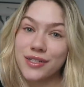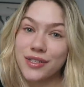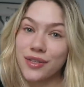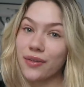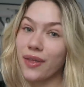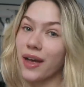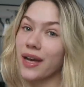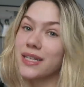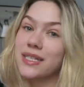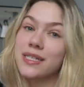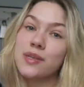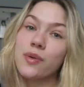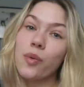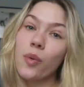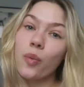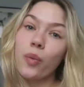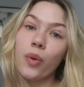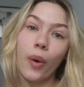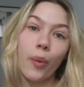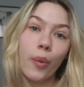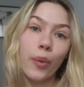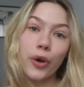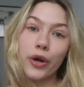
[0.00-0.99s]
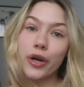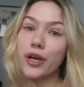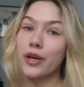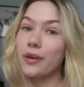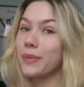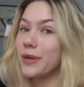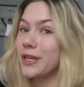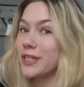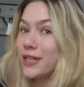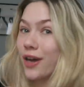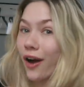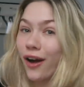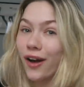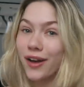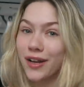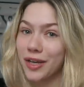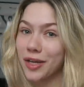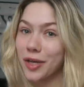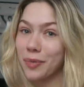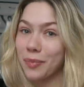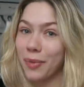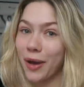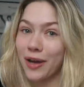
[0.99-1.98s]
So that's what we're gonna be
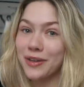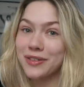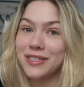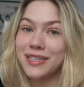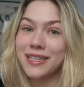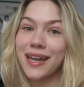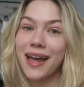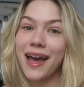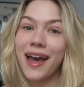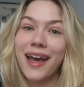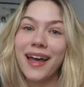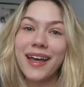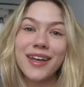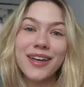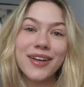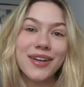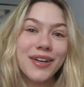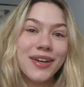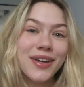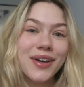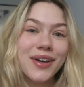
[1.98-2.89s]
talking about today.